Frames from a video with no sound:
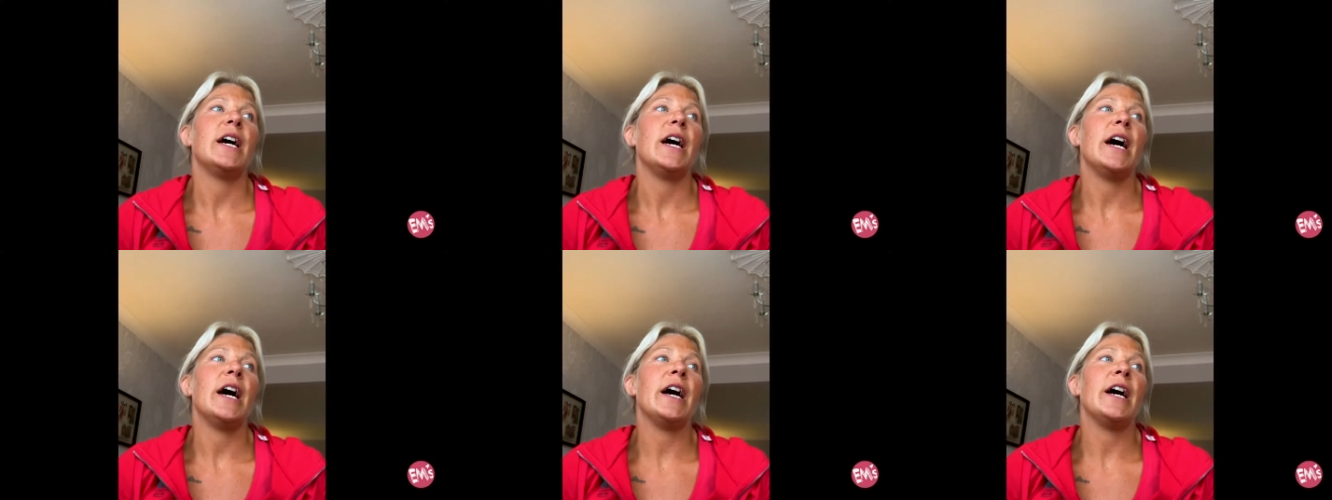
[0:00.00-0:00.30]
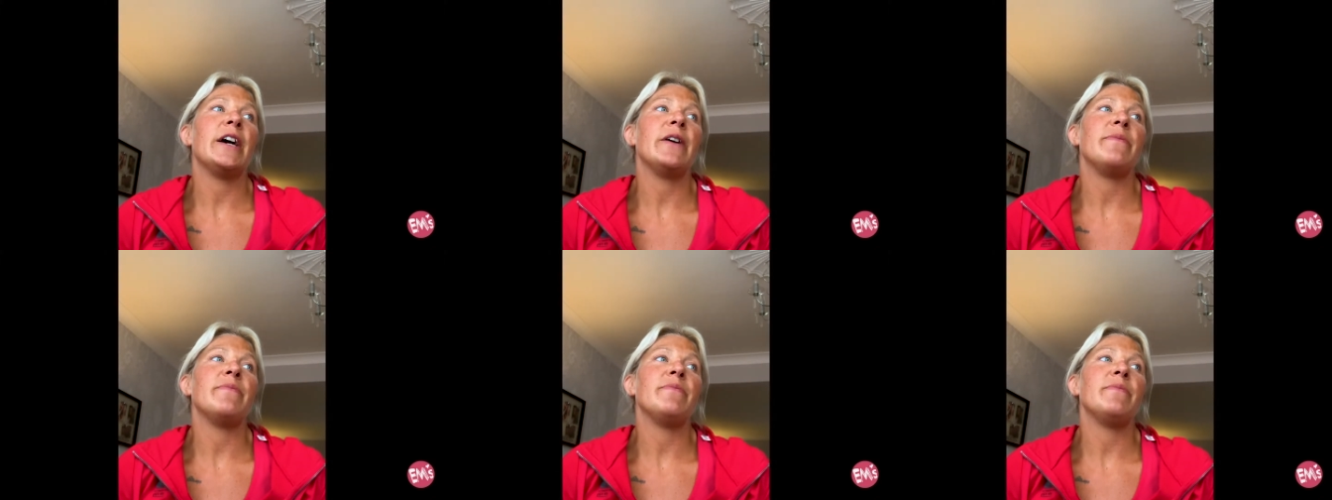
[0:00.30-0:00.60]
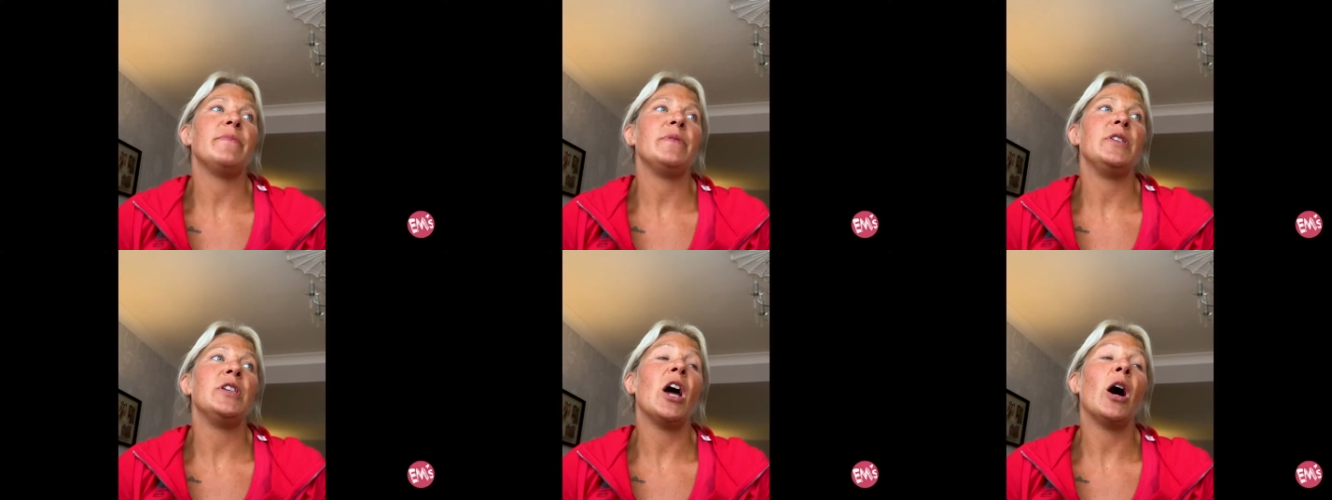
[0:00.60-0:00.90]

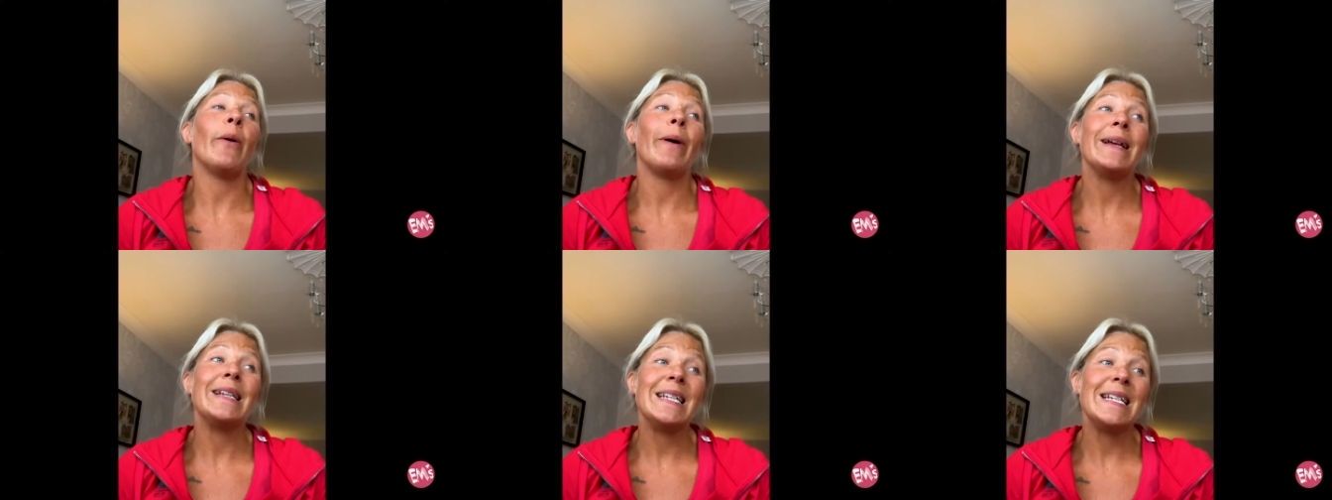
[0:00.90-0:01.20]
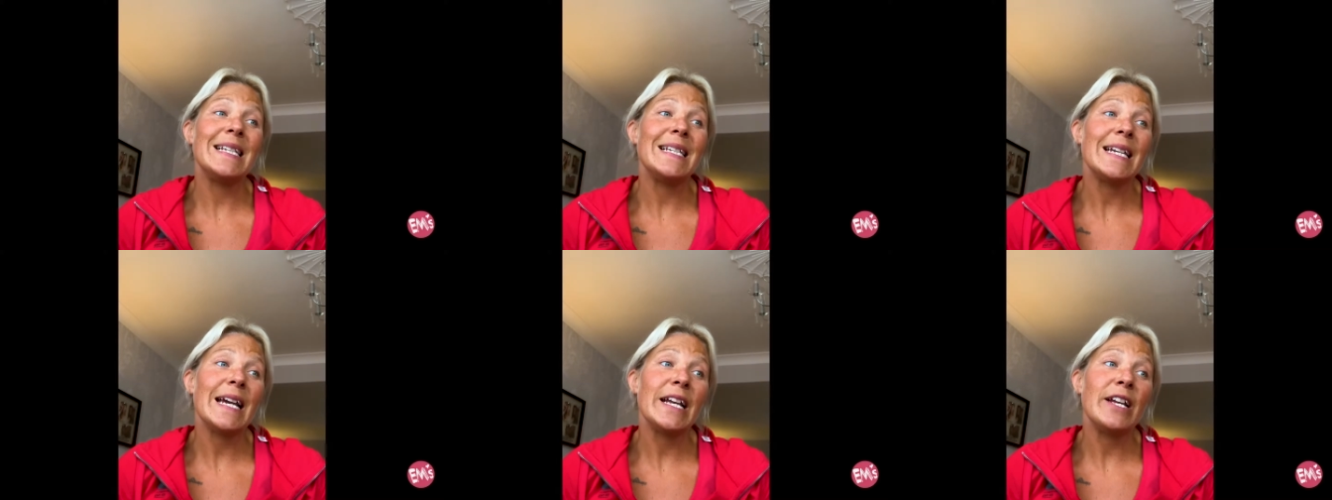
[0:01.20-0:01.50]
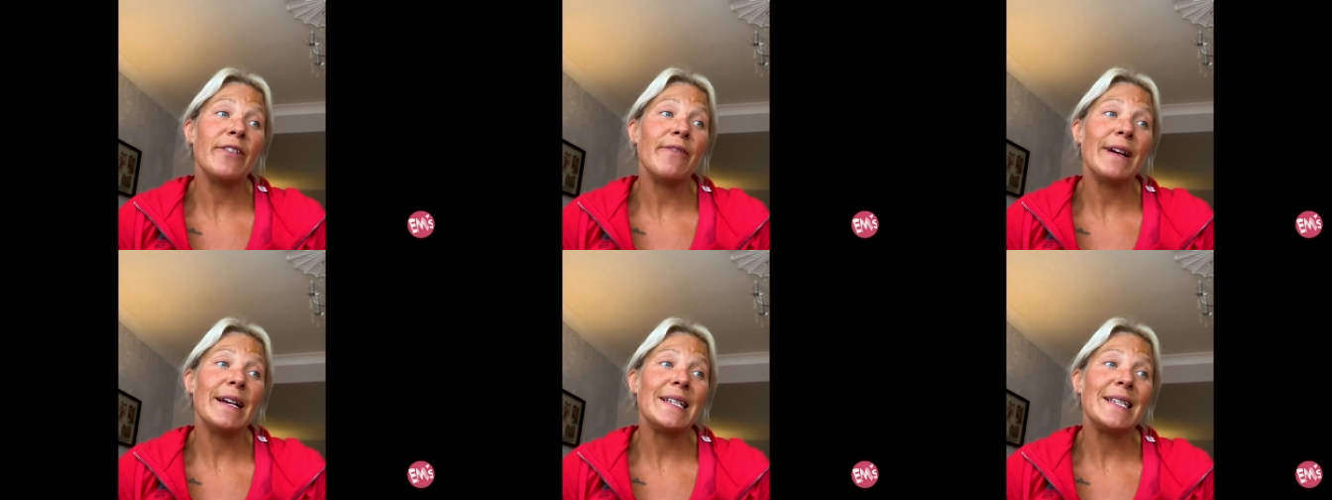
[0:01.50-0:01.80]
No, I didn't
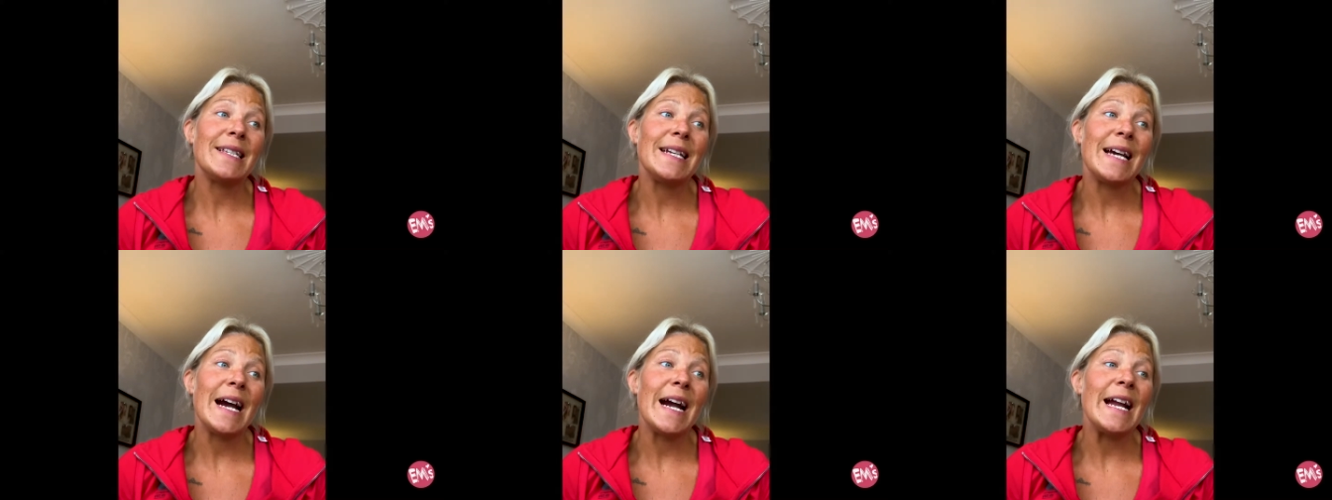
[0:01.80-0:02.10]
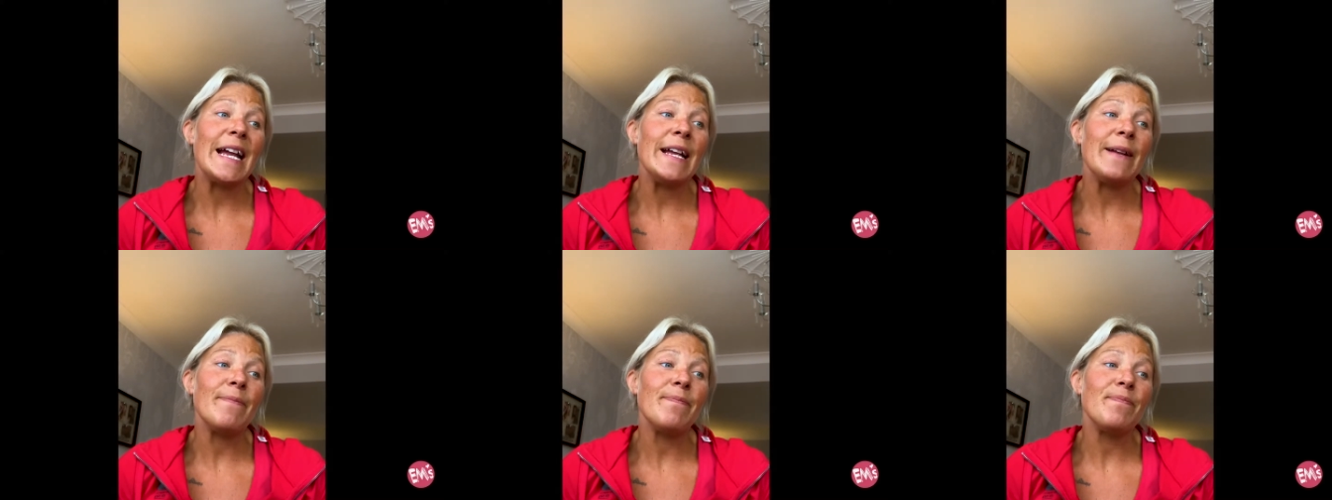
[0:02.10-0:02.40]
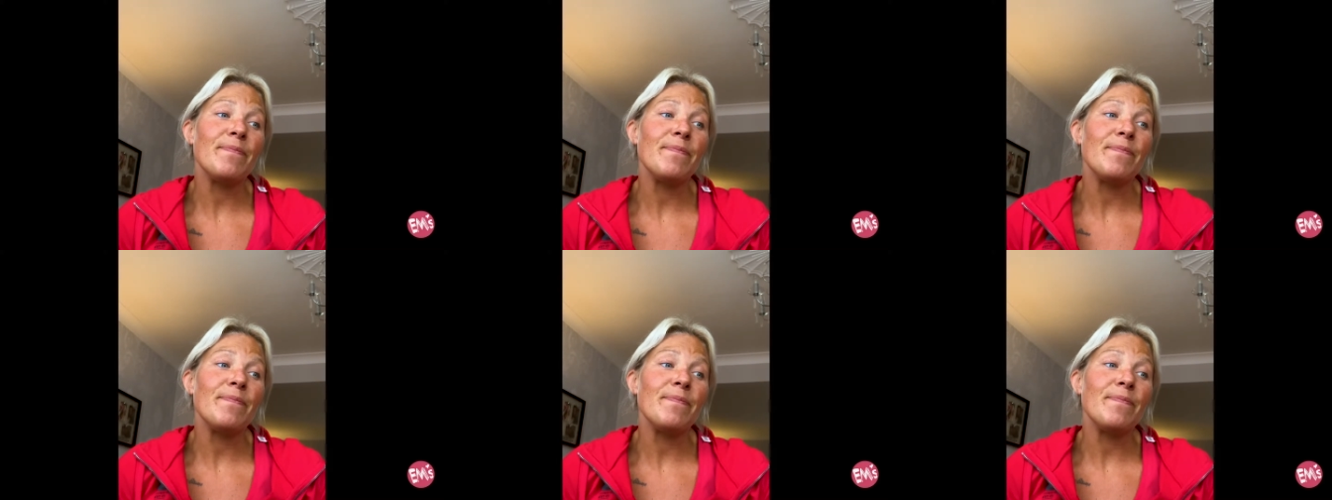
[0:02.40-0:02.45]
take a rest day